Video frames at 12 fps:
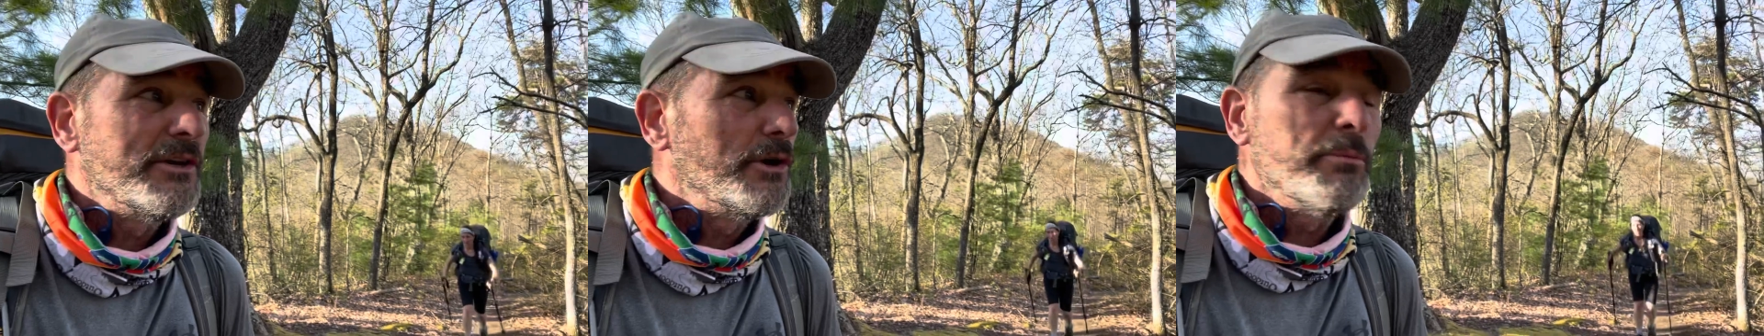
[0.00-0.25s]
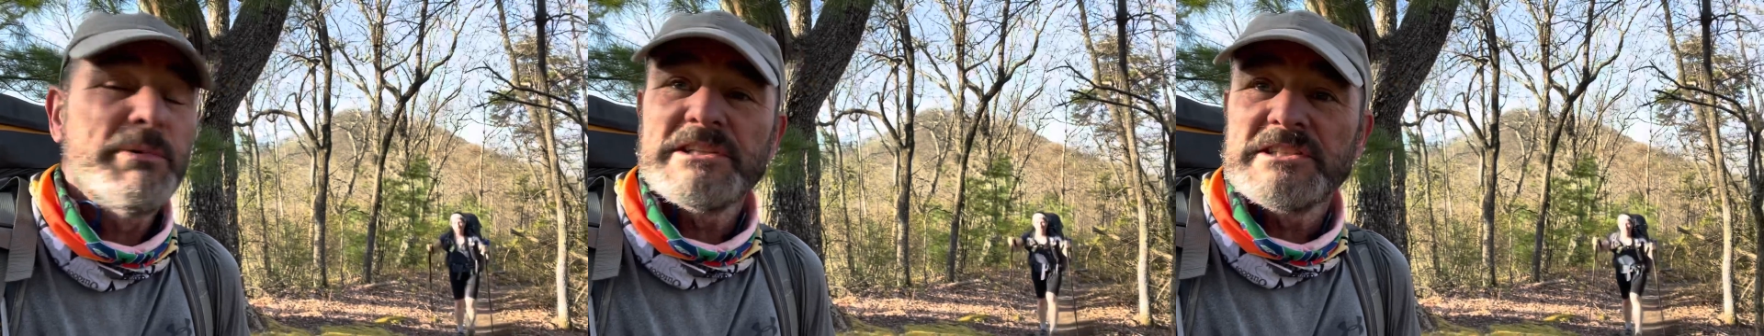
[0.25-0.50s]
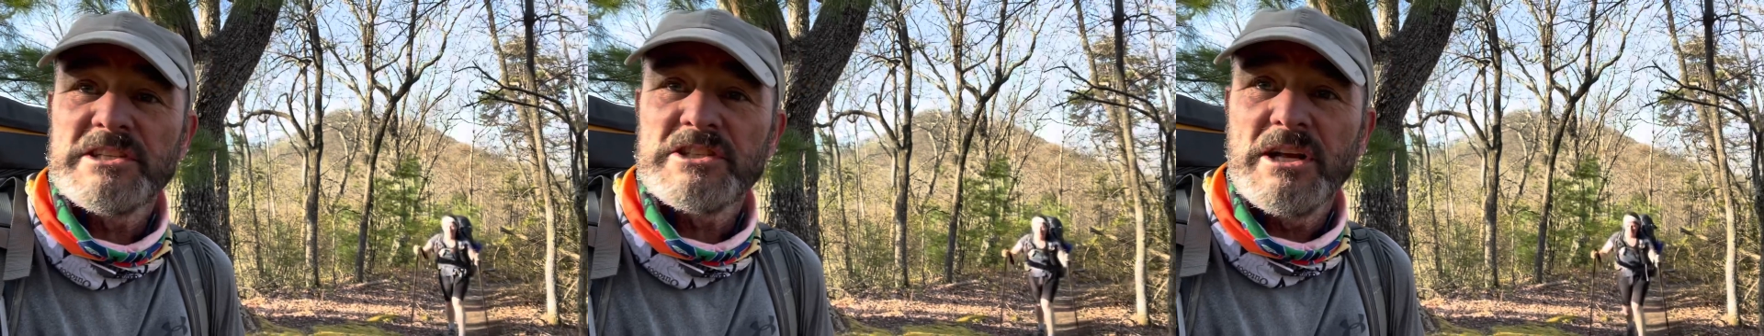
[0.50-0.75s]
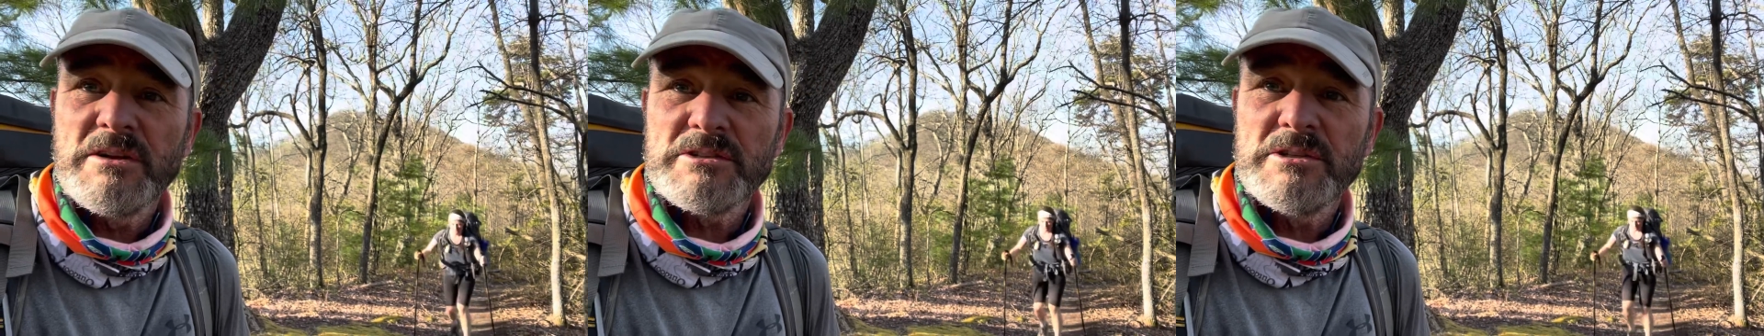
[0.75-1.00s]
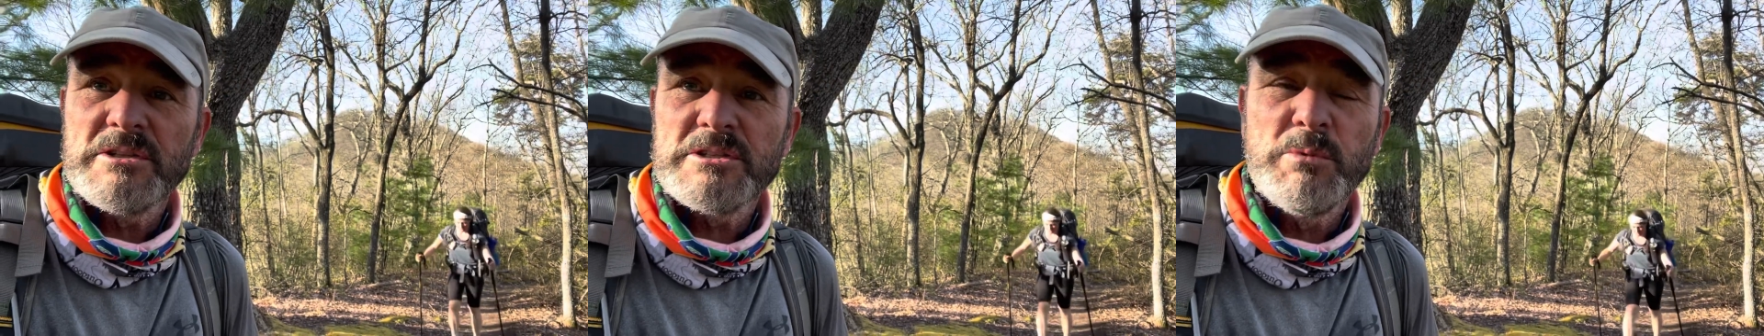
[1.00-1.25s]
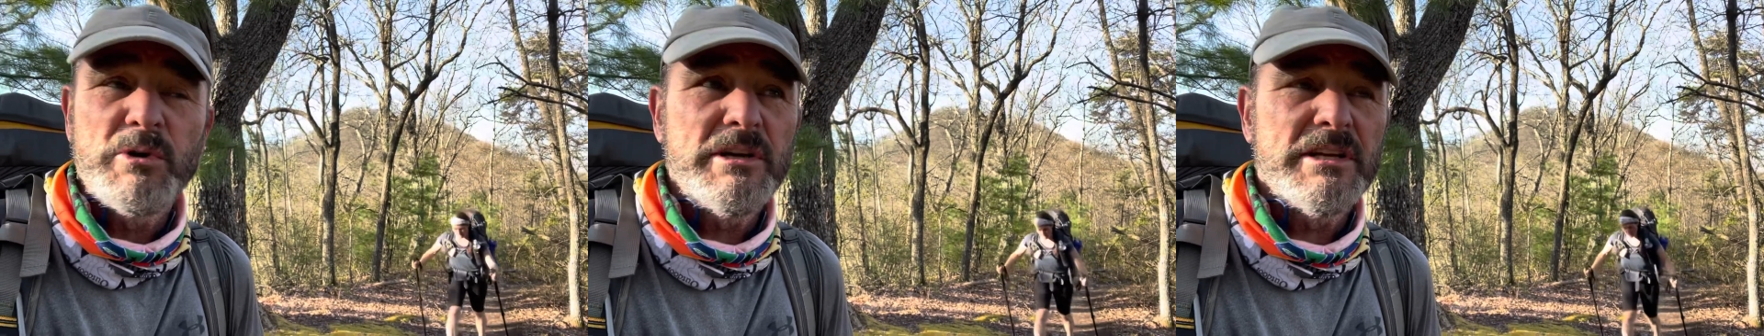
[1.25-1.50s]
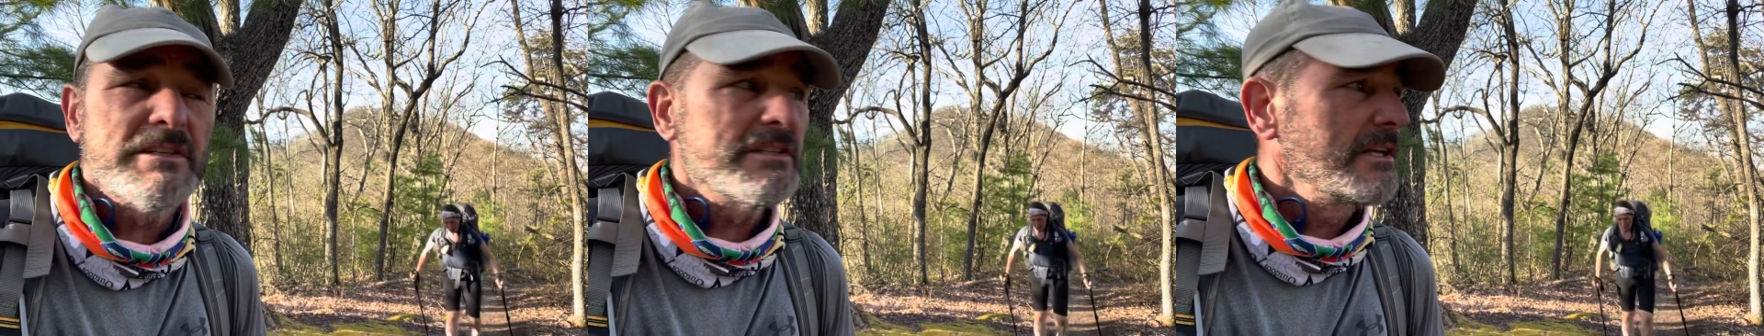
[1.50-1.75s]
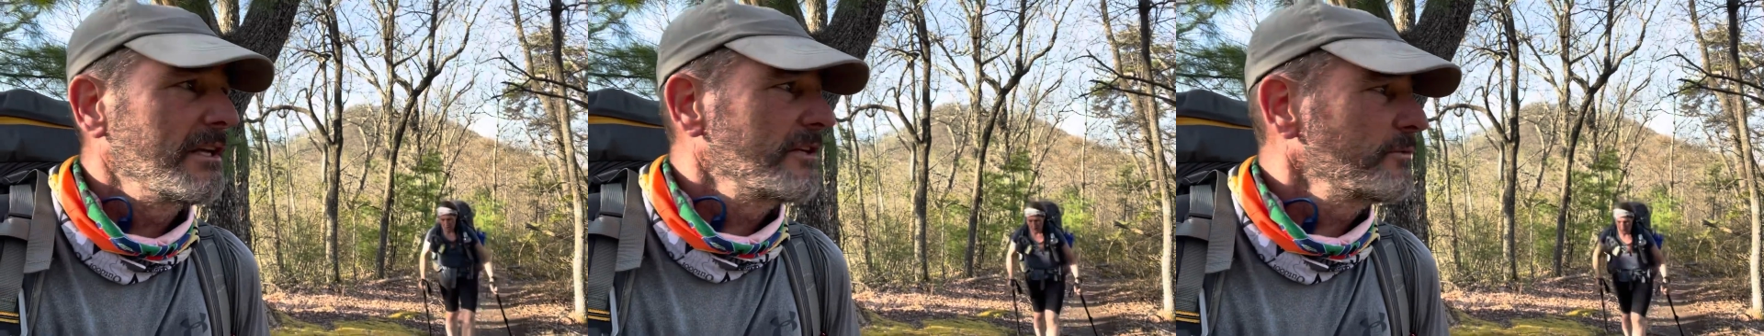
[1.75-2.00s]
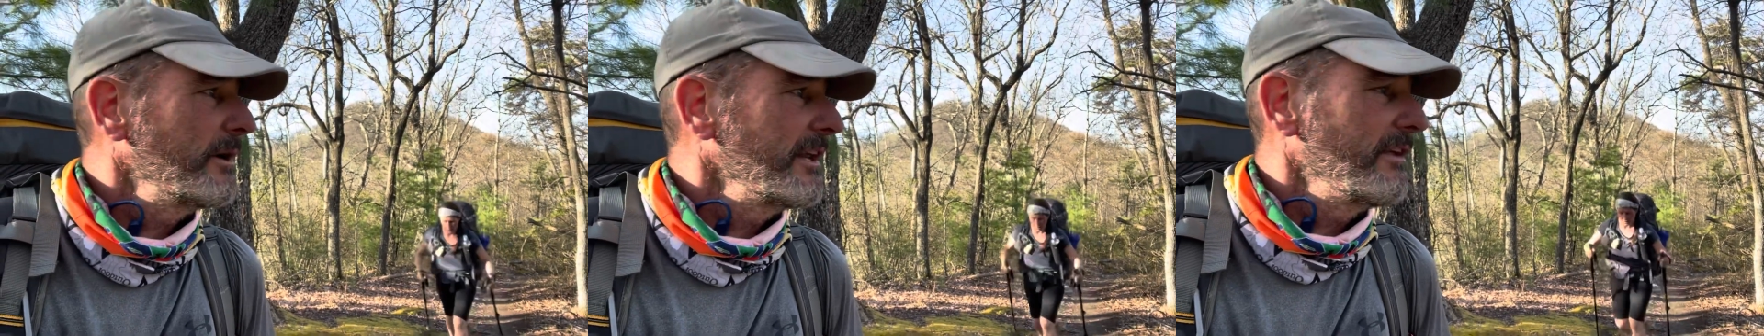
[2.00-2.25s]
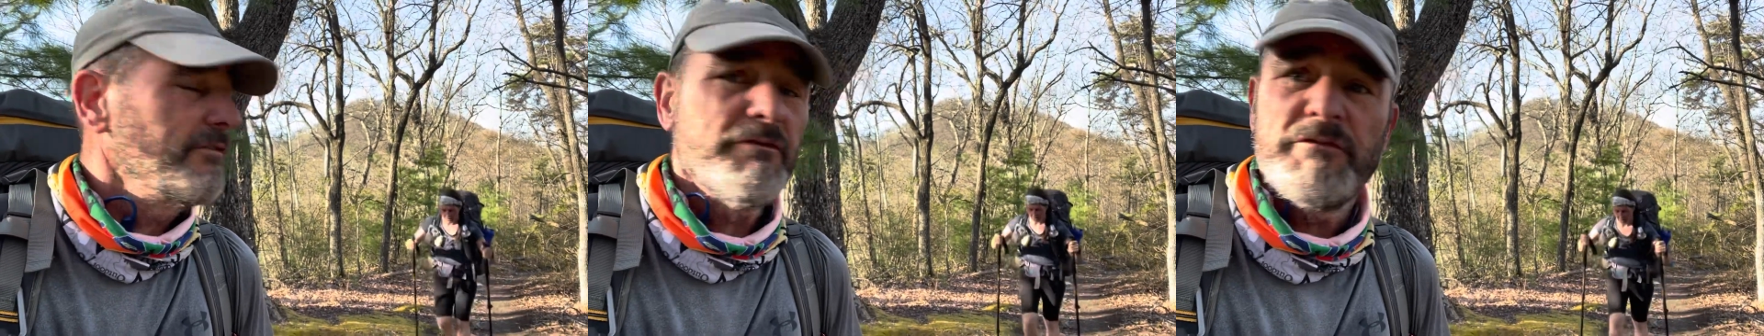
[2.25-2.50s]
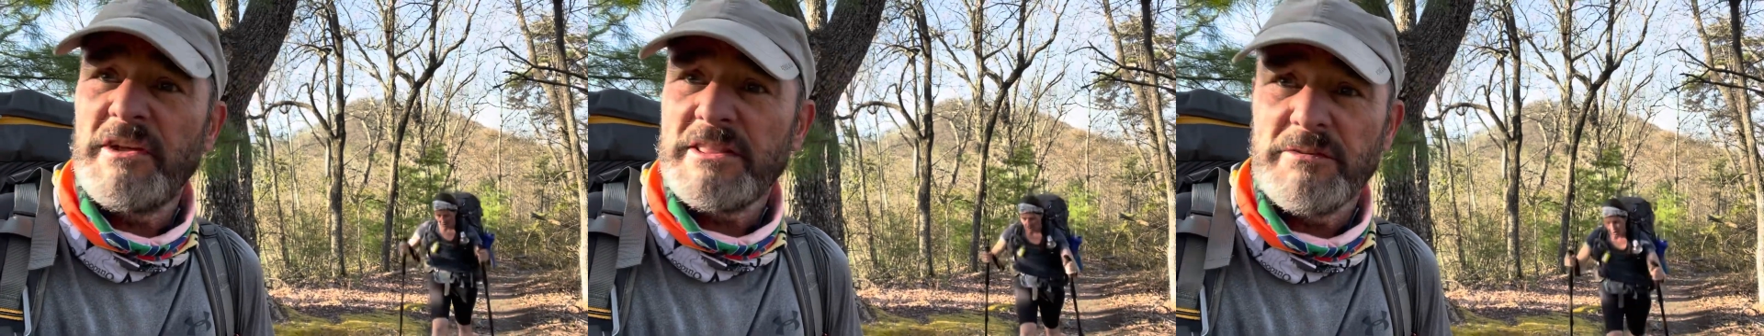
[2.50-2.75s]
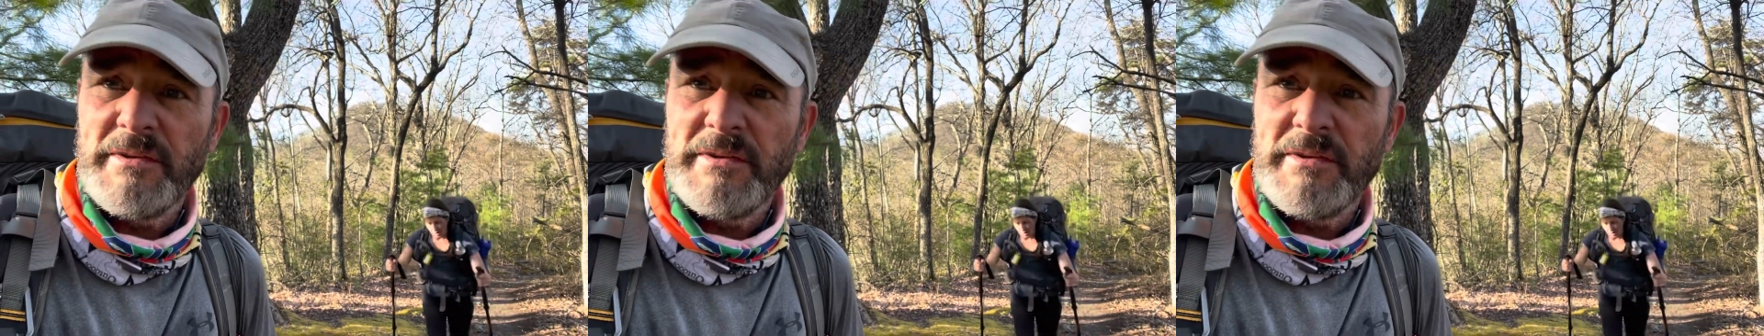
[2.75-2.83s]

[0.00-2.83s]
no business shelter this morning. It's the 25th